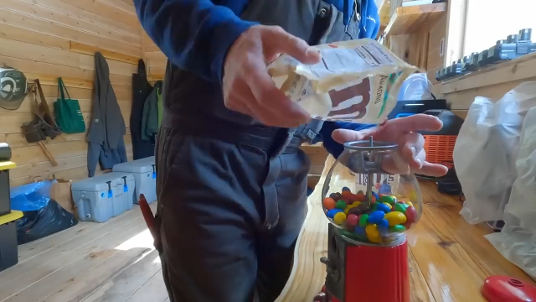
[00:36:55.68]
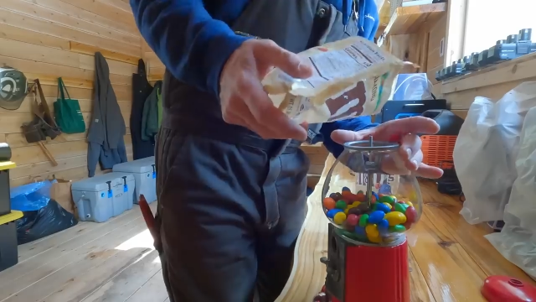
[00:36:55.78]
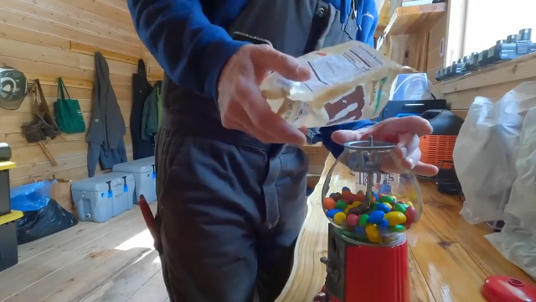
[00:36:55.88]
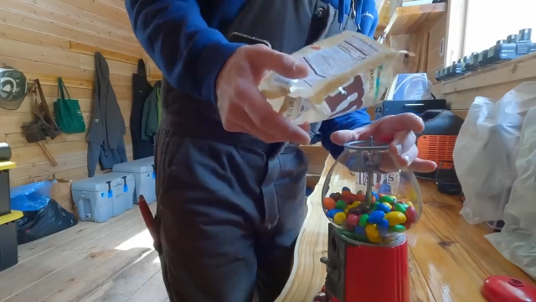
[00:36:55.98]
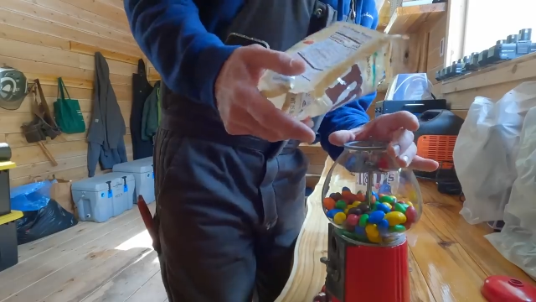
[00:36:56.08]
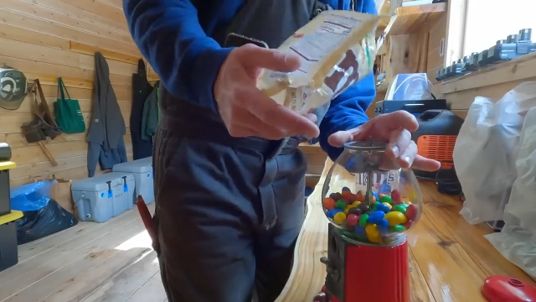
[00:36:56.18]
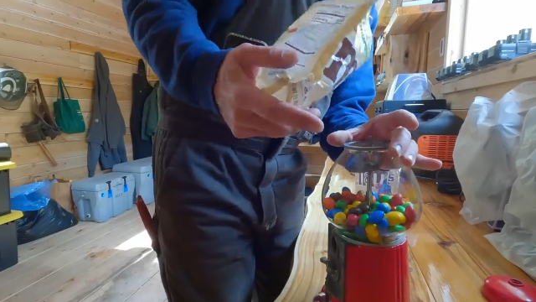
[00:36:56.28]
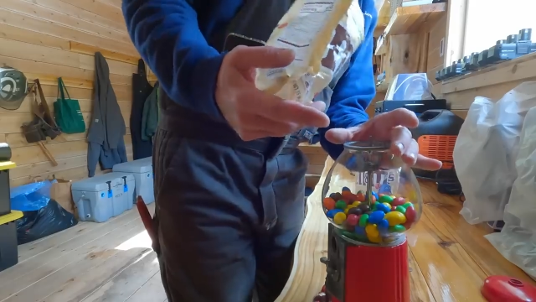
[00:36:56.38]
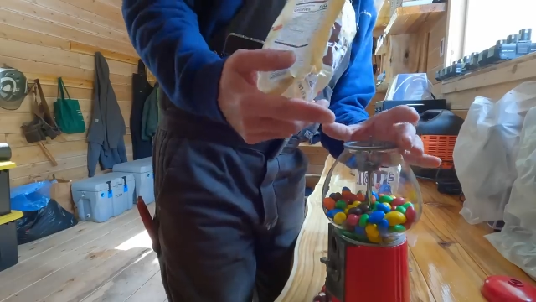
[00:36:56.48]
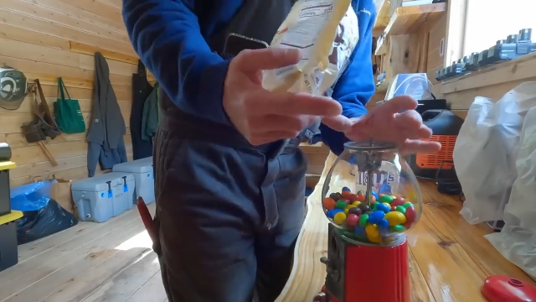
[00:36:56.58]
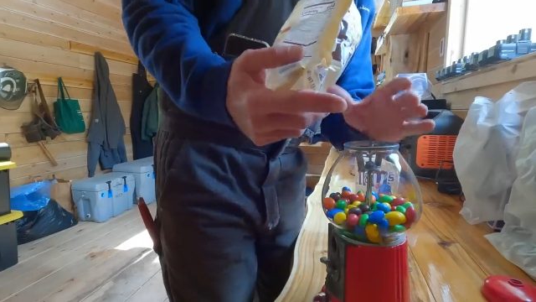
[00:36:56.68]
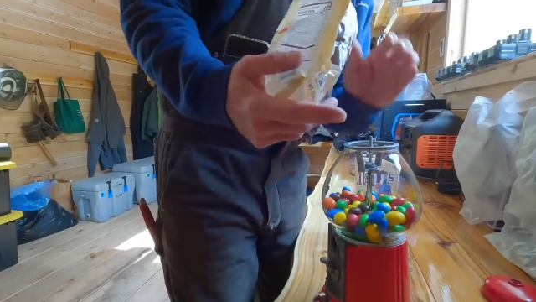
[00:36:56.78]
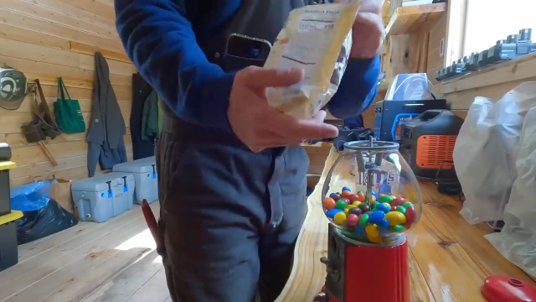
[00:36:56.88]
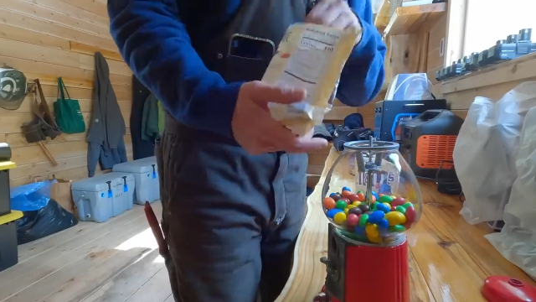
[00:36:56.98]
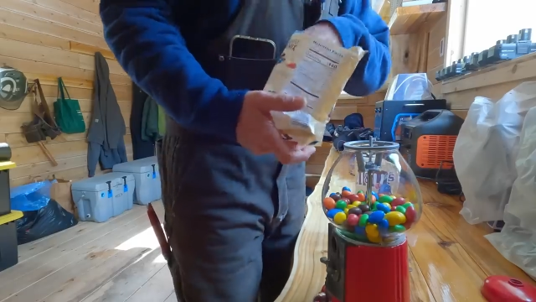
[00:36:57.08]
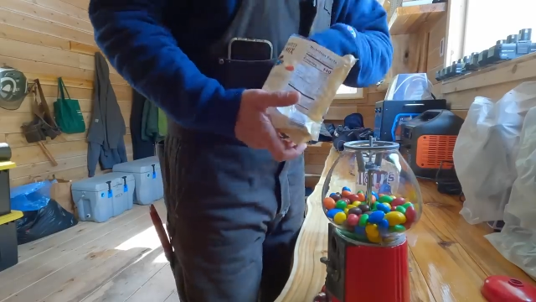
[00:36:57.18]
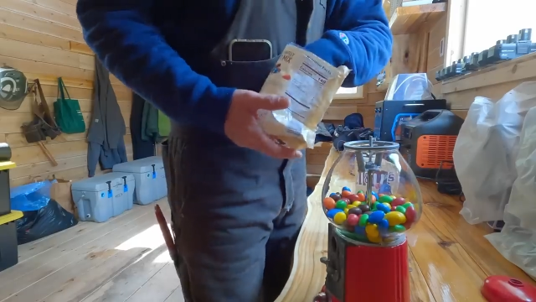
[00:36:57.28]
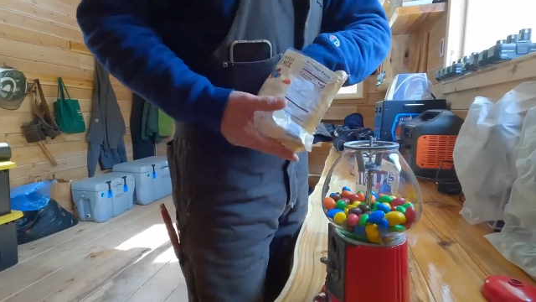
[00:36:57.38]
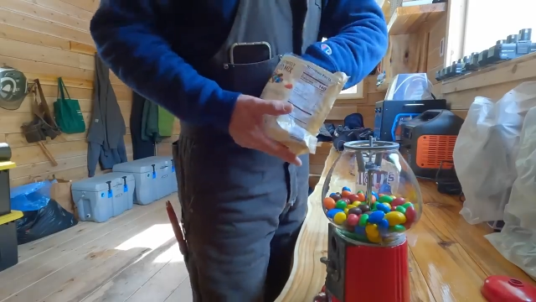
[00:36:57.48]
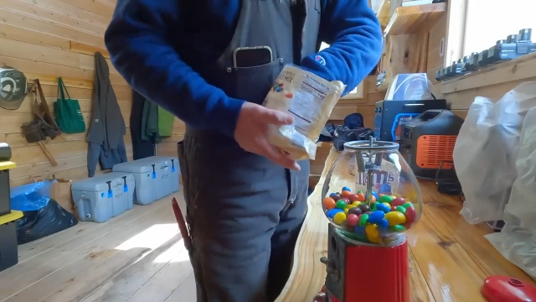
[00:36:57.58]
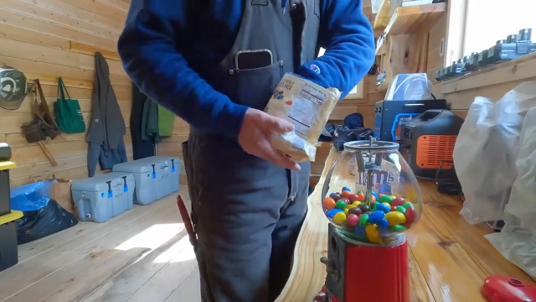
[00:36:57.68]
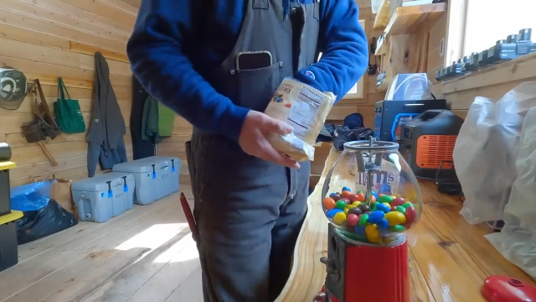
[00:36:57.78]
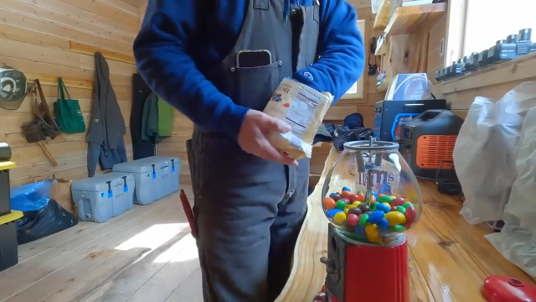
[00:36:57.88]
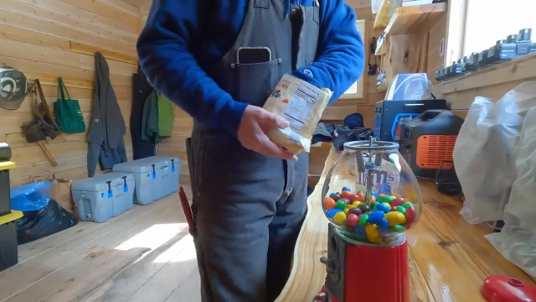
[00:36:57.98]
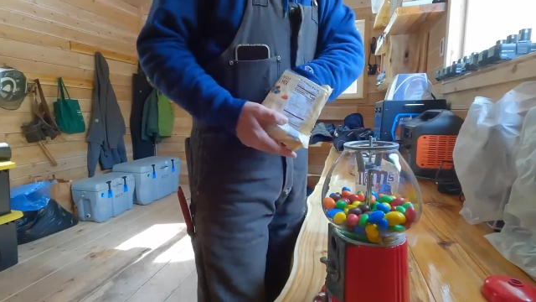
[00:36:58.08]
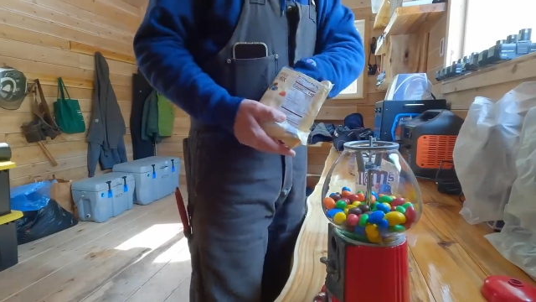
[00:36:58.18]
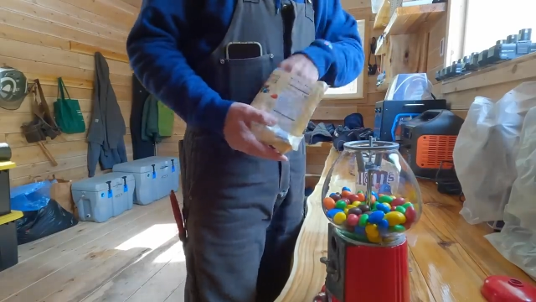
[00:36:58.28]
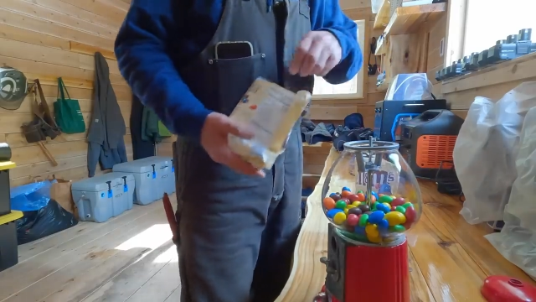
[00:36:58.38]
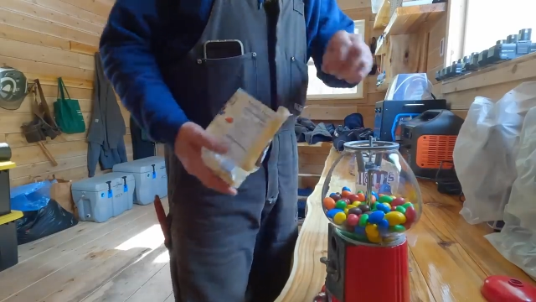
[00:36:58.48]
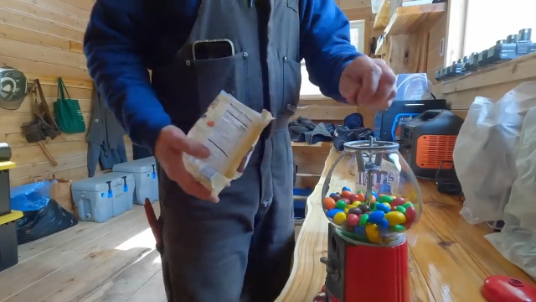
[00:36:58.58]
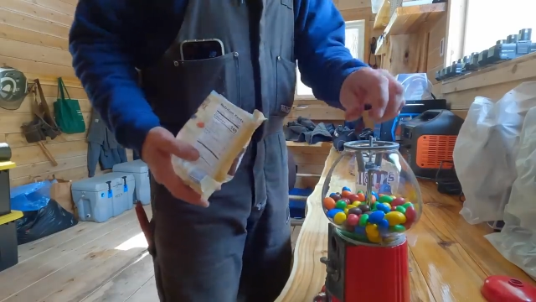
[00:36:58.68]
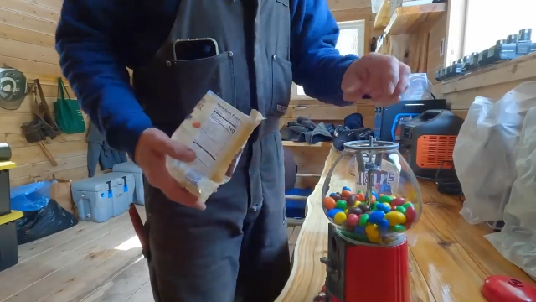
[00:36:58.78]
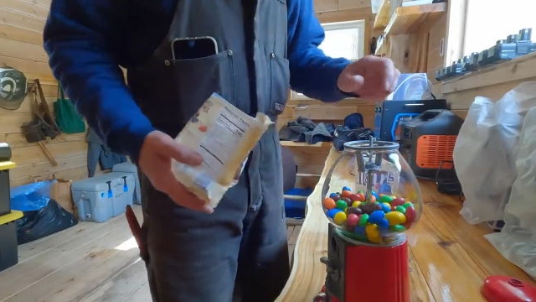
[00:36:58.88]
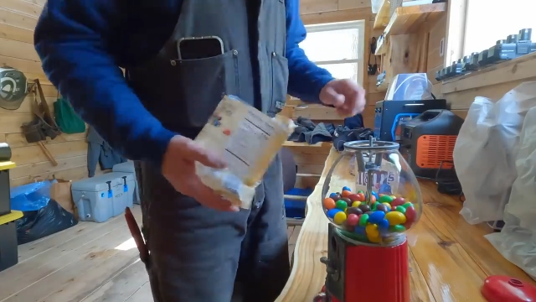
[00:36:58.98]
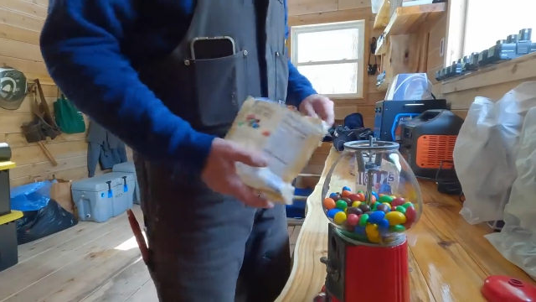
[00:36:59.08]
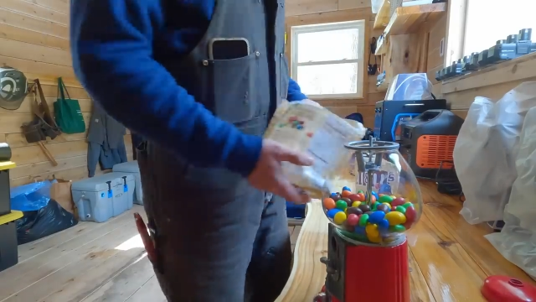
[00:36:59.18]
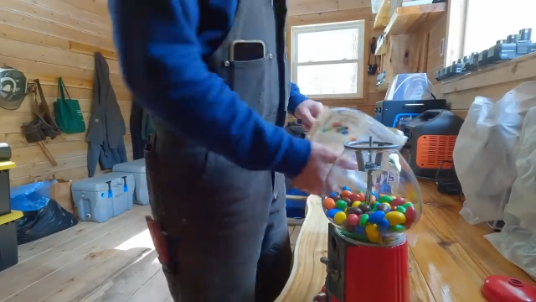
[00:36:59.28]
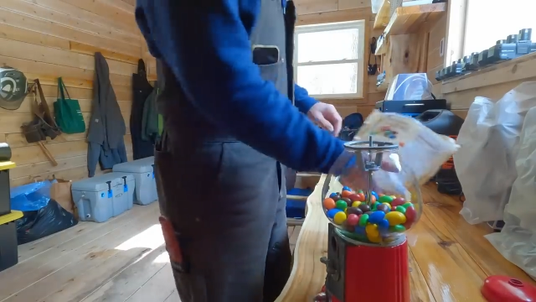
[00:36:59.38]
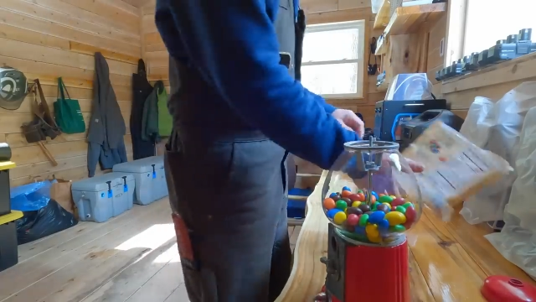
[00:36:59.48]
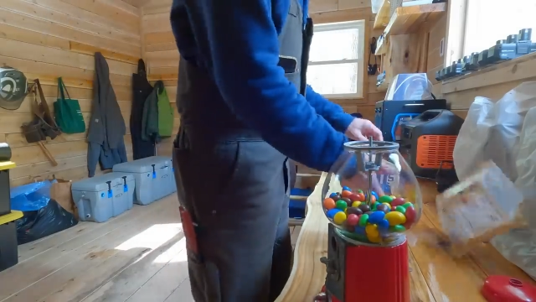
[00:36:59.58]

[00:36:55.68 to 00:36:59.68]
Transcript: (no speaker visible)